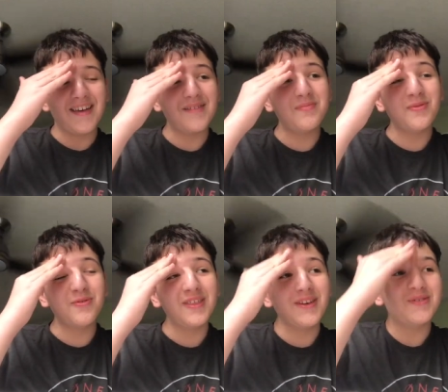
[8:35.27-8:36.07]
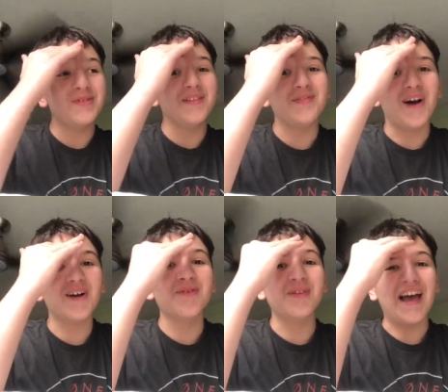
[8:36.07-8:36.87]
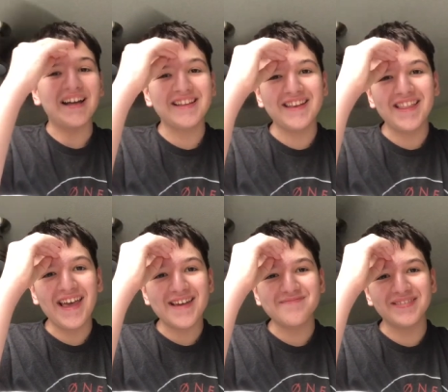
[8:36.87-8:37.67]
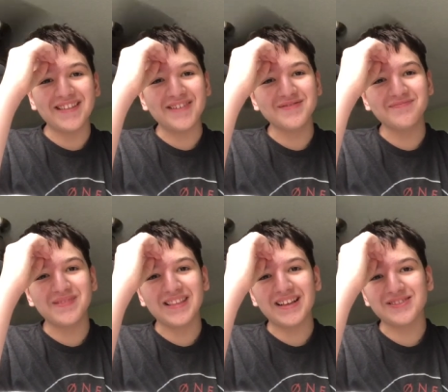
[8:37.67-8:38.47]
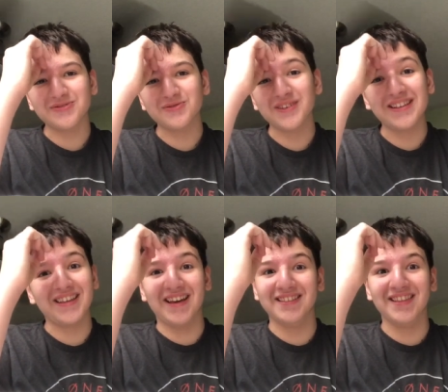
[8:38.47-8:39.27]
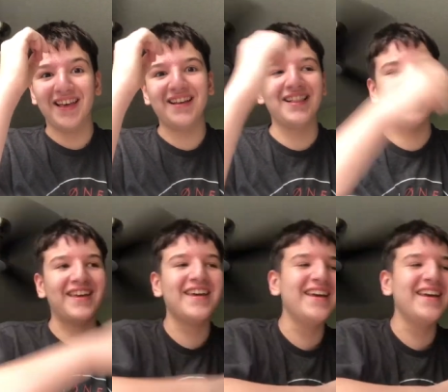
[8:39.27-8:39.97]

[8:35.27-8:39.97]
It'd be really cool if Dawko reacted to that, but that but that's really unlikely.